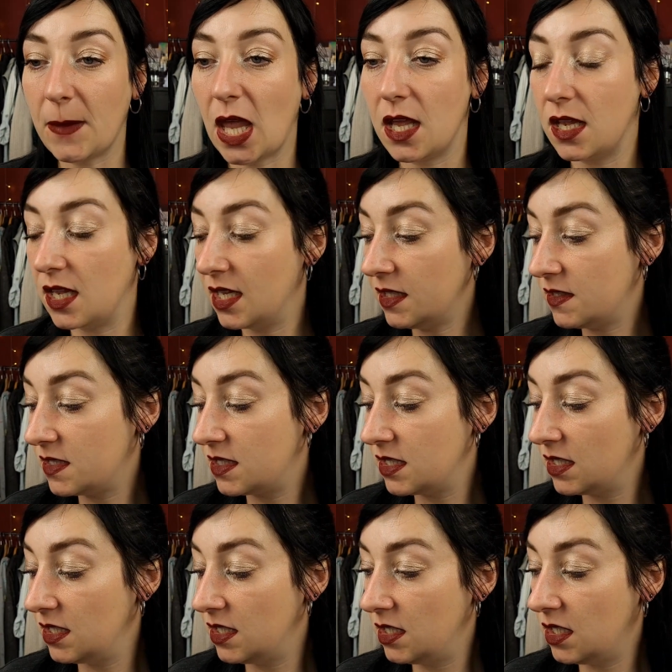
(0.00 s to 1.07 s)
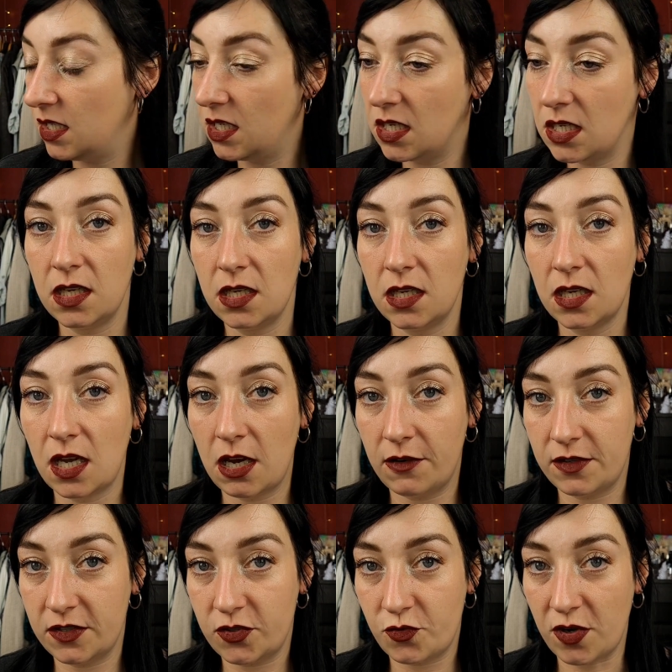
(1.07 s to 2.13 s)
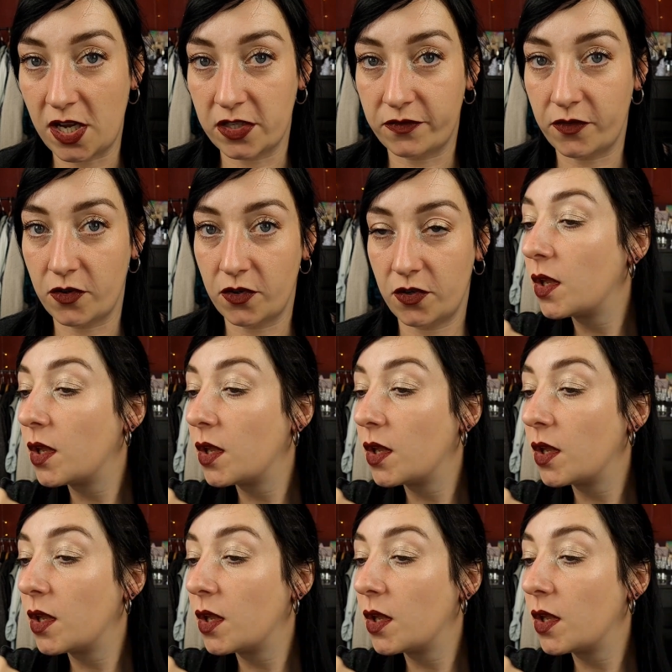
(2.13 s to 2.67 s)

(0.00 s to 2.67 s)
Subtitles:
Let's see how this transfer.